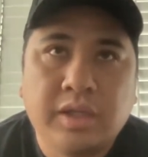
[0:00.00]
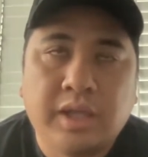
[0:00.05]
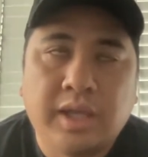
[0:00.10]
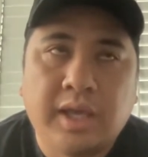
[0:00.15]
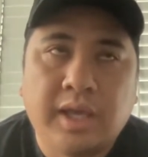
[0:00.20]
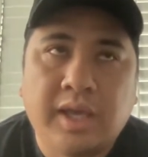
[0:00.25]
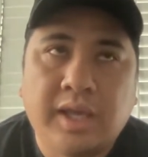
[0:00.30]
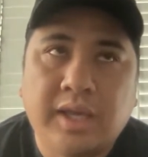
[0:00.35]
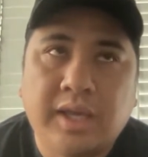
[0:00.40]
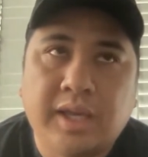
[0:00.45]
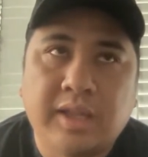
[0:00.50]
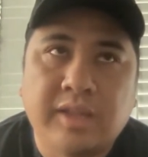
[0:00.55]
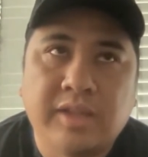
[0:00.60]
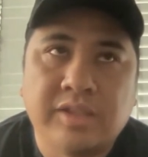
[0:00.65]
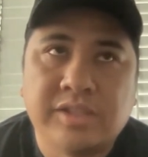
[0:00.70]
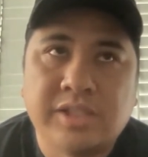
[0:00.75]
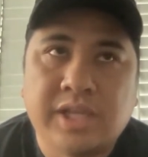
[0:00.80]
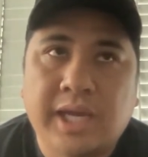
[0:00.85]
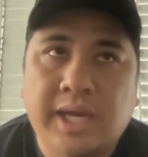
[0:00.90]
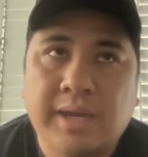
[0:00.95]
And at the
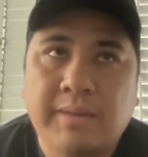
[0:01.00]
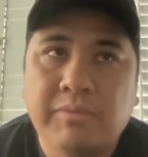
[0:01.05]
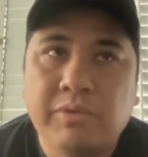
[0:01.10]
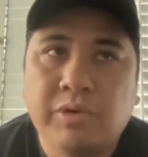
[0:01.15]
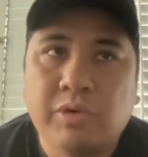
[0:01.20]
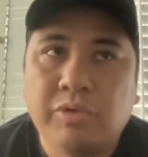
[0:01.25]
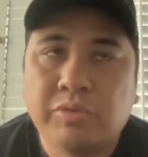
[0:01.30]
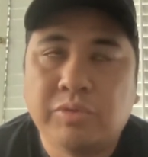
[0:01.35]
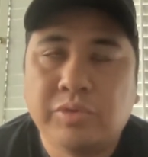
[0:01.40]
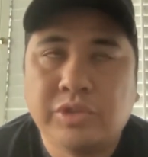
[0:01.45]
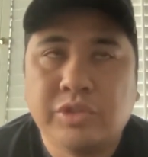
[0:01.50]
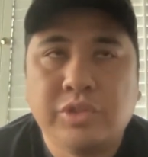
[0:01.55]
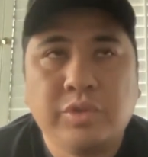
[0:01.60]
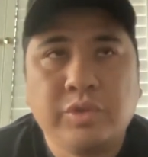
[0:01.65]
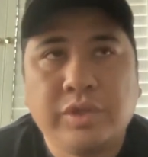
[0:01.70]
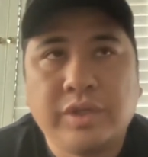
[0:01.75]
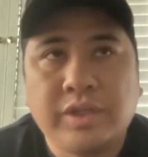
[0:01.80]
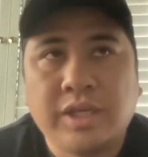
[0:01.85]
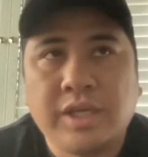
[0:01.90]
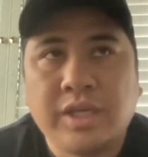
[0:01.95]
time, no one was
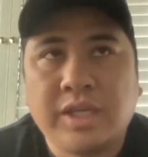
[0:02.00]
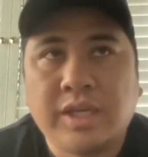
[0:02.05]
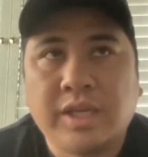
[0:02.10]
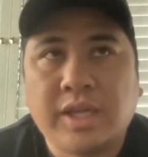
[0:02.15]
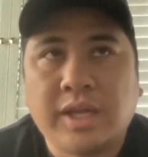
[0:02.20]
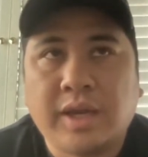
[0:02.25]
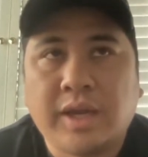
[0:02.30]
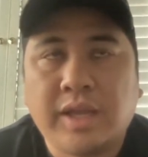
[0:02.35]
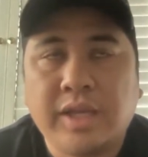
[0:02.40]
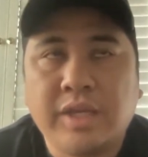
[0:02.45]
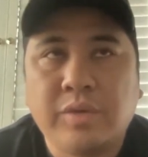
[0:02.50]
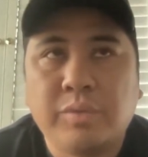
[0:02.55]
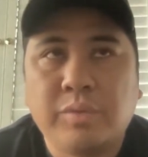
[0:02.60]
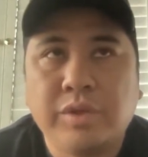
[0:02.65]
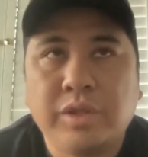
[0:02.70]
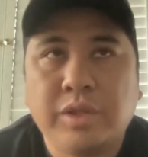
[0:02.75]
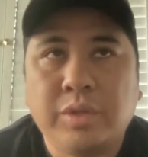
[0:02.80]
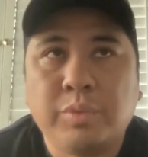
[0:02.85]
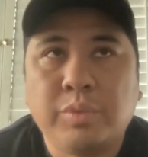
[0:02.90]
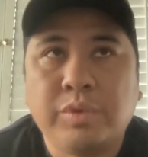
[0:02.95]
doing it, and I, I didn't
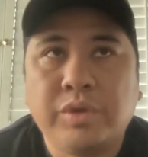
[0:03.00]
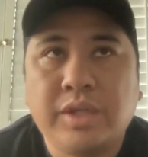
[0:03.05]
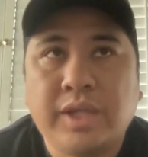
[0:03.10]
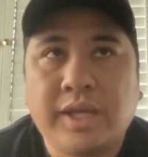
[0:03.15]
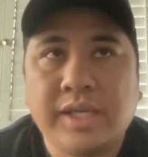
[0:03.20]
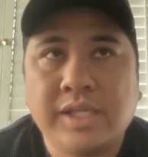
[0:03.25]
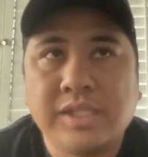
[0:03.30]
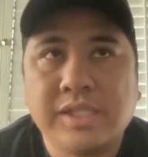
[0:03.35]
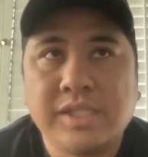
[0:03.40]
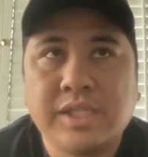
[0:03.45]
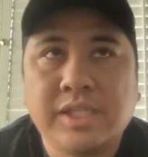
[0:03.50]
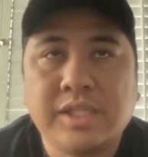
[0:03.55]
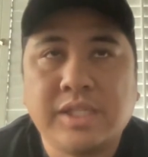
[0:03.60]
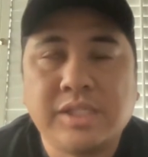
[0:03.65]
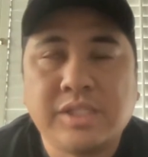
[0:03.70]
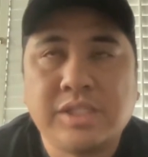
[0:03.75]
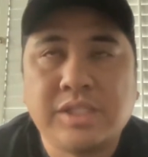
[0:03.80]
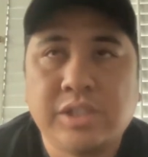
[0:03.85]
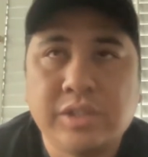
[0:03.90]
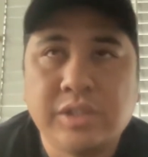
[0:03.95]
really realize it
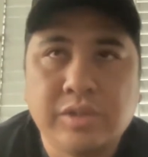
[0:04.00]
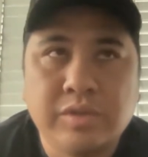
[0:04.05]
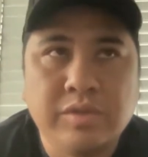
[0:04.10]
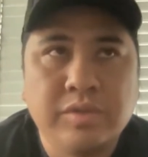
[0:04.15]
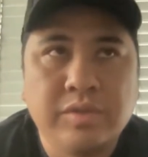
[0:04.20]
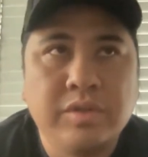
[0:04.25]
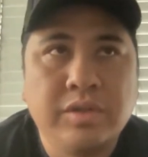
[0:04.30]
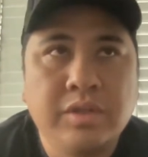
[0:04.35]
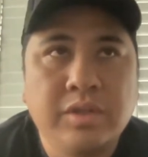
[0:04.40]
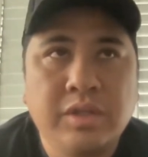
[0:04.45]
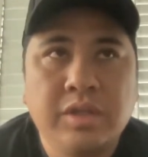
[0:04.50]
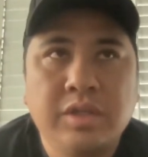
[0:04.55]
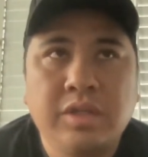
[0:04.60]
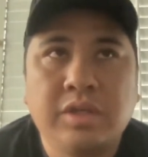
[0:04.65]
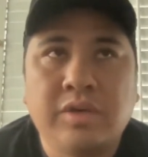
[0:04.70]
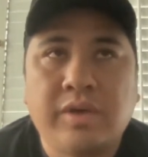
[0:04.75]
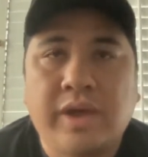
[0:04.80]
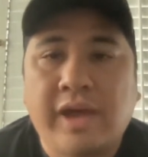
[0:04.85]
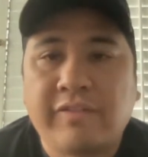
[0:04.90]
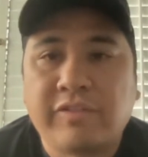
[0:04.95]
until
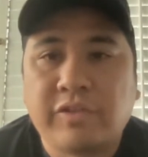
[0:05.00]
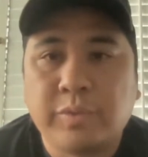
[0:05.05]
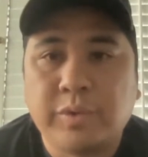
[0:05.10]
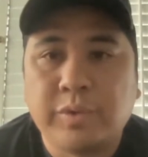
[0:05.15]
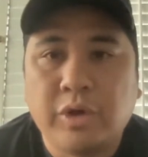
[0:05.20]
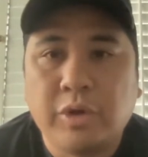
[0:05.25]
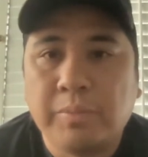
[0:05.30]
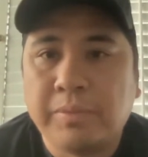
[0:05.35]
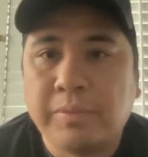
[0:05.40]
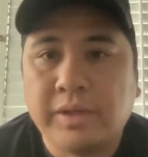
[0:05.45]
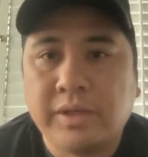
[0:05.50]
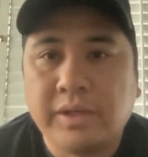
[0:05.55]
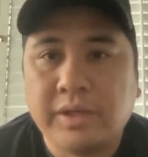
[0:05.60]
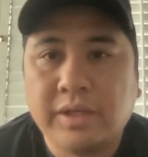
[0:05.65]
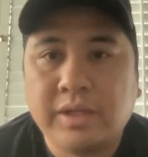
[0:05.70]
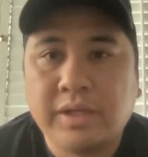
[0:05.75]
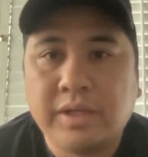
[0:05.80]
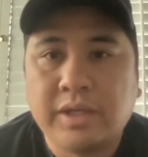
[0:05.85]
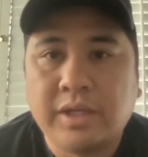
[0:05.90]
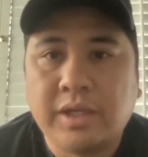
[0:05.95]
you know, after we opened,
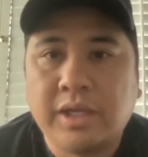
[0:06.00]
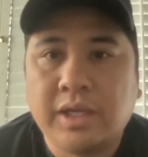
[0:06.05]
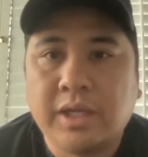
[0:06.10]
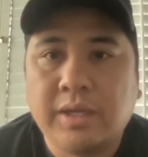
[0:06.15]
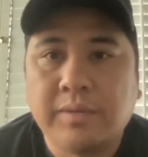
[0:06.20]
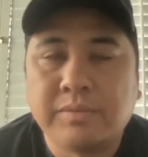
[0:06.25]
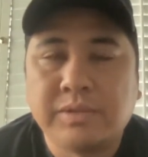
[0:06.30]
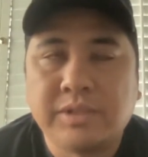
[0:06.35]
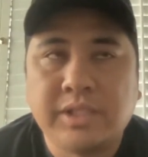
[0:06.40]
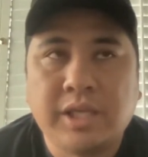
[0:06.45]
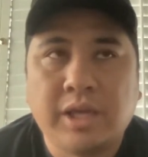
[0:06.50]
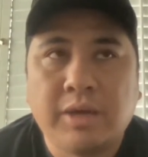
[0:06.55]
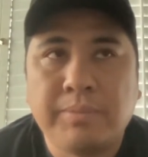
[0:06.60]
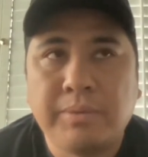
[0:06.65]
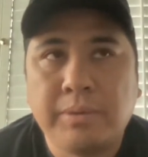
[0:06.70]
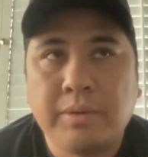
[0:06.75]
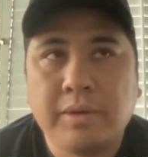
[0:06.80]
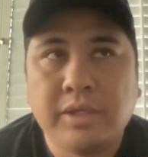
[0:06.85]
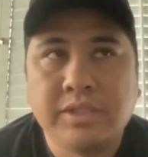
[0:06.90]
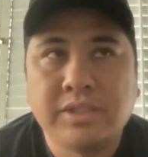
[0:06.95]
um, seeing how
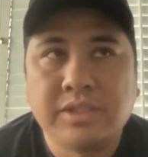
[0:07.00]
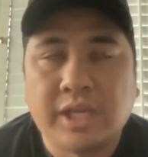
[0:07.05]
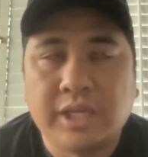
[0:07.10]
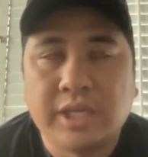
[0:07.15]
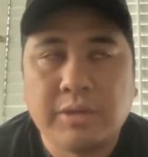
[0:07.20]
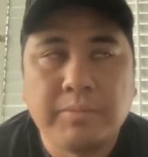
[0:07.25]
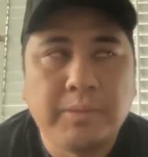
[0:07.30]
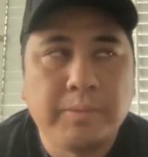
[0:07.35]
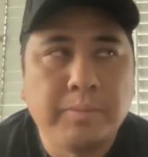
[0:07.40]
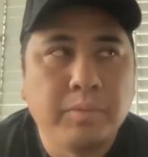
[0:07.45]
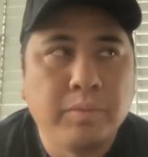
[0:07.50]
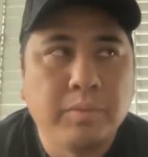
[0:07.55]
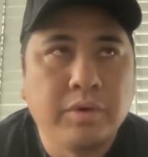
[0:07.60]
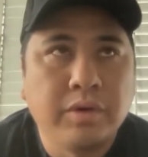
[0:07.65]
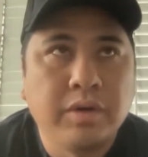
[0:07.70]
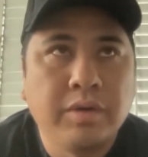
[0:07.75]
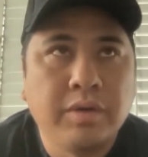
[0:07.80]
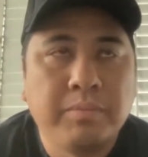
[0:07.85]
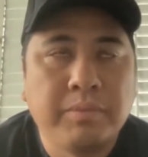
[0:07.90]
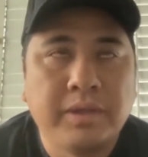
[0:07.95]
pe- excited people
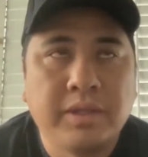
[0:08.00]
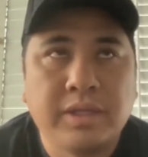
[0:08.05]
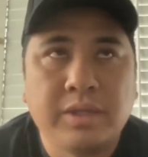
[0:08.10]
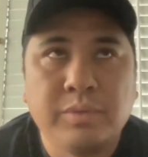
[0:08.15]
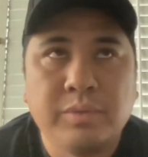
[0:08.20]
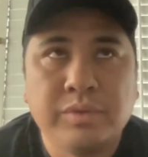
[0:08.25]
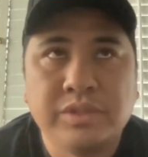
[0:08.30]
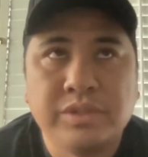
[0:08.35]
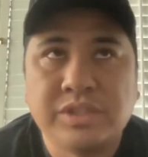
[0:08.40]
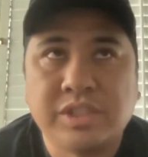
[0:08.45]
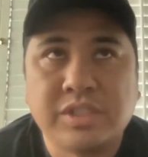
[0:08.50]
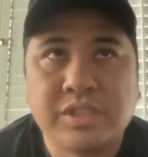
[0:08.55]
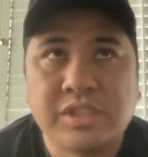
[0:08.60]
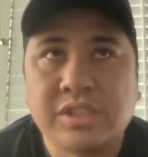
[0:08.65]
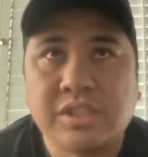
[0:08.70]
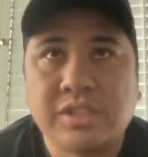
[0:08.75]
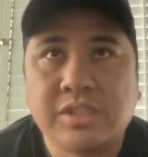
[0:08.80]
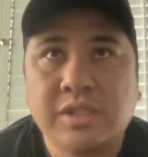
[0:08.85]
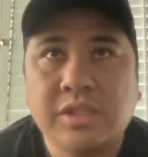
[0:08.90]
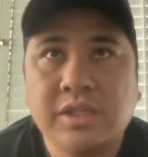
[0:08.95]
were. But it was just
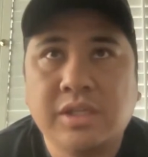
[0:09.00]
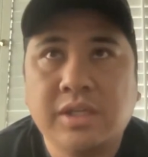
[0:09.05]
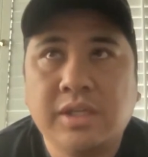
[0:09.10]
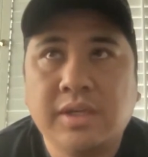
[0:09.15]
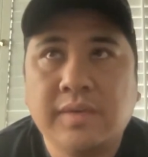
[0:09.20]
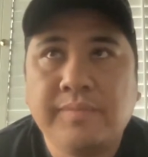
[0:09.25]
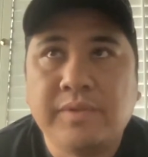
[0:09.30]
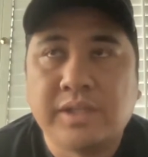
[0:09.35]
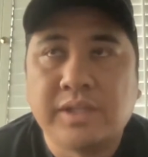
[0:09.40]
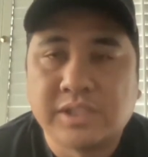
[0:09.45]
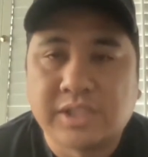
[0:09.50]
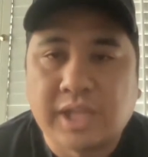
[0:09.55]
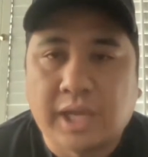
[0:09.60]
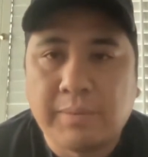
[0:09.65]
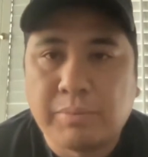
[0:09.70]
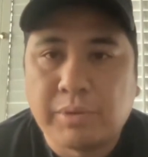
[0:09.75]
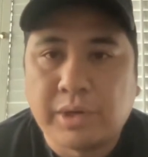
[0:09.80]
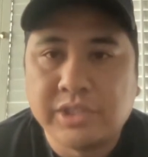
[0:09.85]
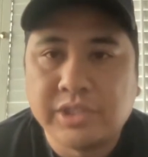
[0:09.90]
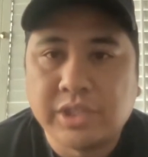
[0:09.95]
a, a
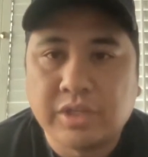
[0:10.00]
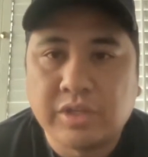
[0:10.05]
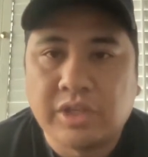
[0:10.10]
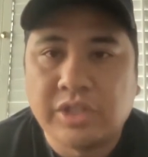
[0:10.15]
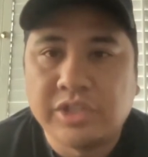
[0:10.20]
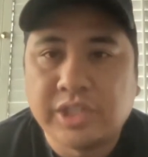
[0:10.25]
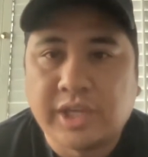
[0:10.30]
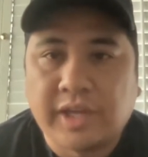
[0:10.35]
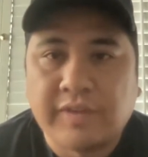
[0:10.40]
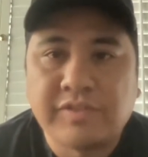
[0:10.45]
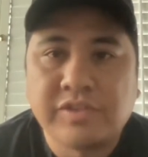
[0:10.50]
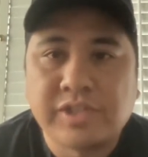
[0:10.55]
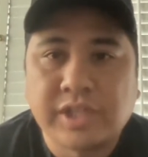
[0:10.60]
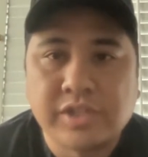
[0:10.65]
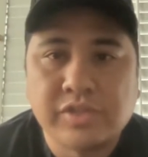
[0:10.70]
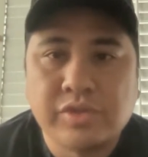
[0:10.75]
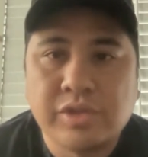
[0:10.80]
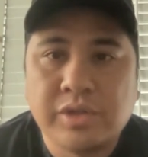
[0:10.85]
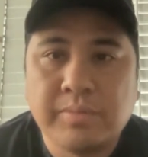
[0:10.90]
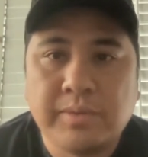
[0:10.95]
side project launching after
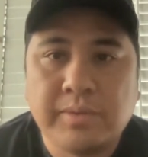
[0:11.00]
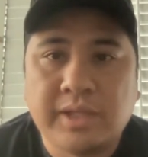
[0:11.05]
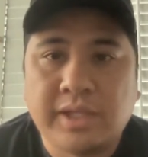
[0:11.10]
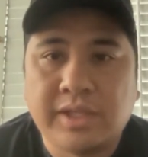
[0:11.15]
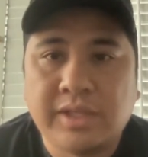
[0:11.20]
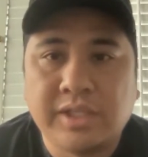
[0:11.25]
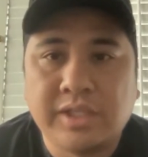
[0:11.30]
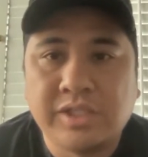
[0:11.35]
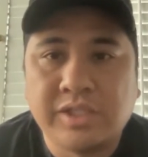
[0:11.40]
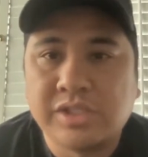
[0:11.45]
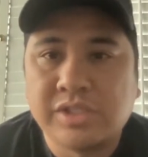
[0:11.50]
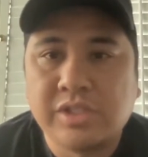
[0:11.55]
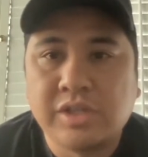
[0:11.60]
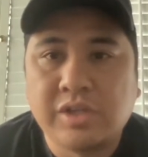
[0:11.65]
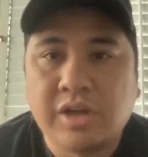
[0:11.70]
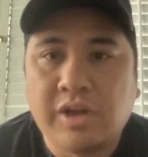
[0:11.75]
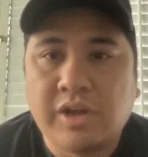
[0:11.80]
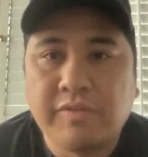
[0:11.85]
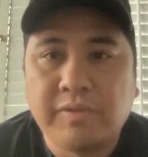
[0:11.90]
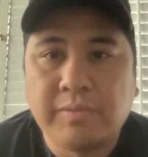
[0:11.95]
ice cream, and that thing just
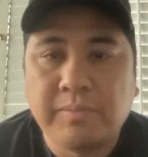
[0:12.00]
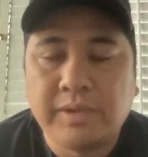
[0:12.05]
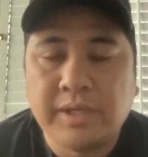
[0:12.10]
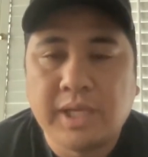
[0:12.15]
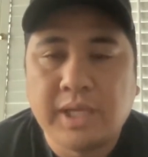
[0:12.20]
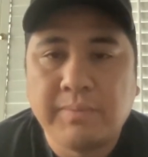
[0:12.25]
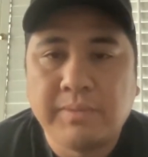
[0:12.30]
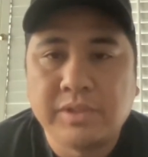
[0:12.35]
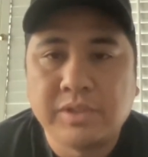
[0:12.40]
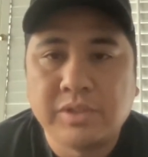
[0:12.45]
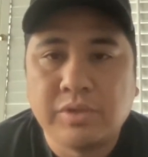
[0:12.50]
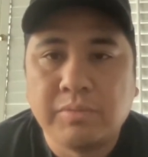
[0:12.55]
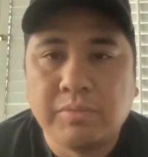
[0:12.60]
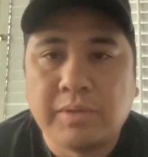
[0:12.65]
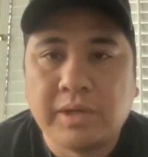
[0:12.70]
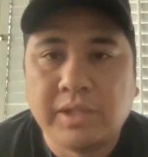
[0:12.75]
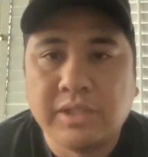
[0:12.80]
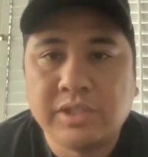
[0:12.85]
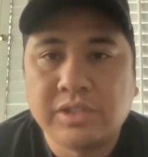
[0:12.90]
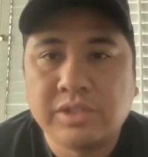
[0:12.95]
took off and became its own
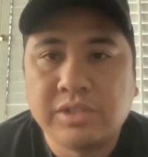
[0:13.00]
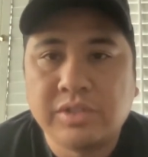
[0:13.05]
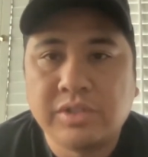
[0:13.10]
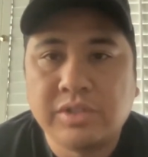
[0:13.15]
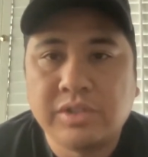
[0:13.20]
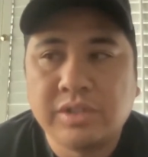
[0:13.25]
monster.